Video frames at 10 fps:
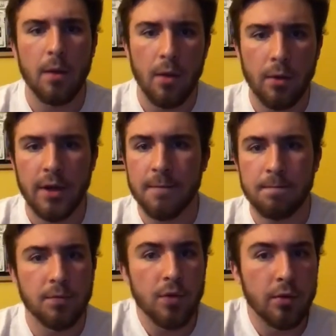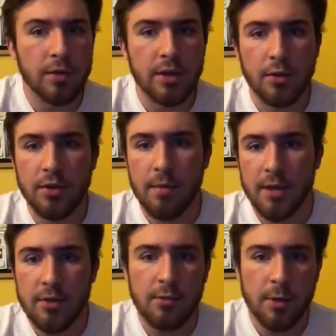okay, don't really know what that
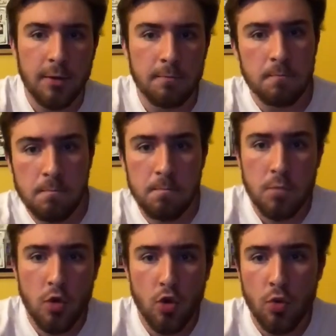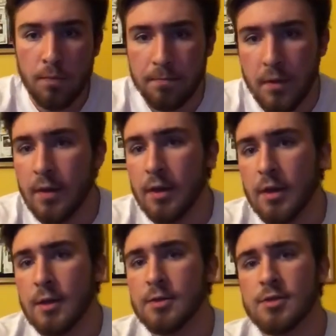means, but cool.
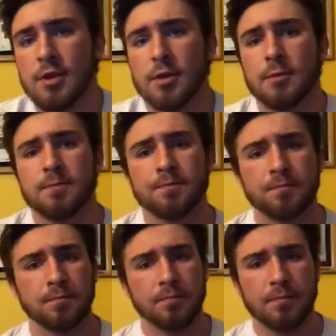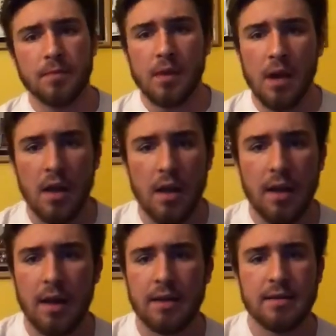So
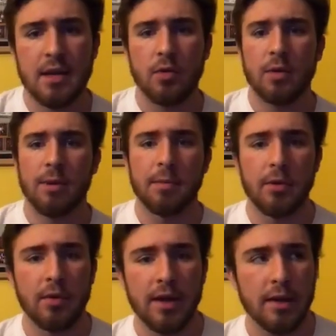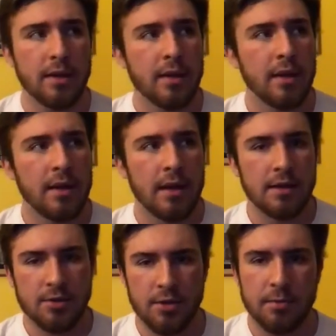I just kind of went about my way, and I
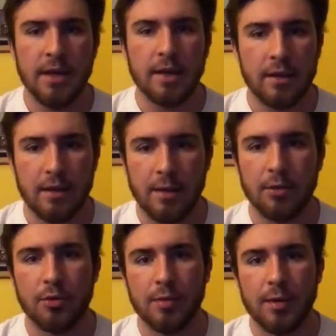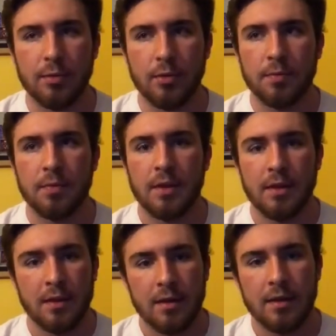started meeting a couple new people.
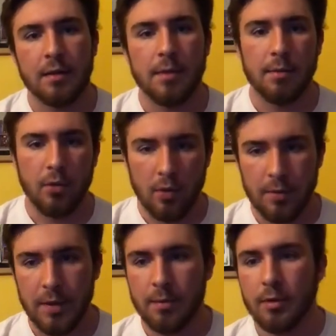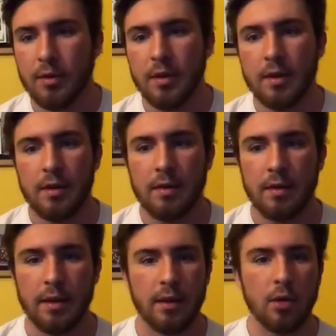I met more people, and
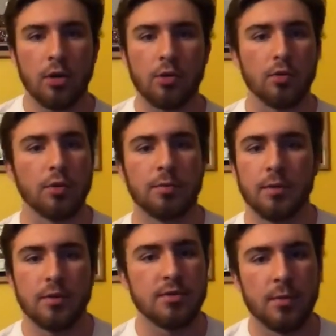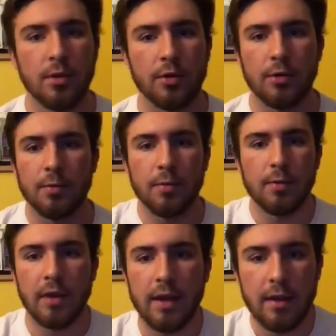our group, our small group,
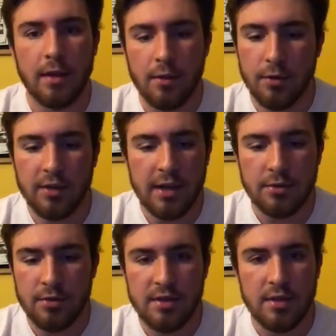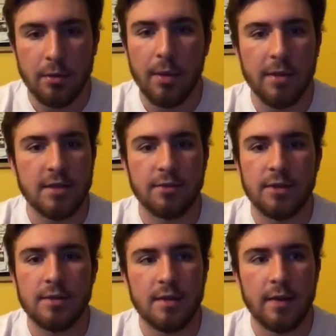those guys are still my best
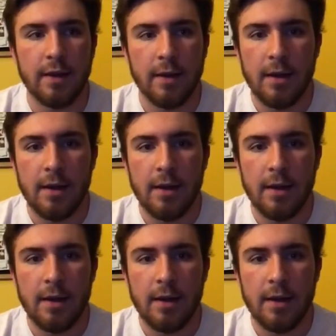friends today.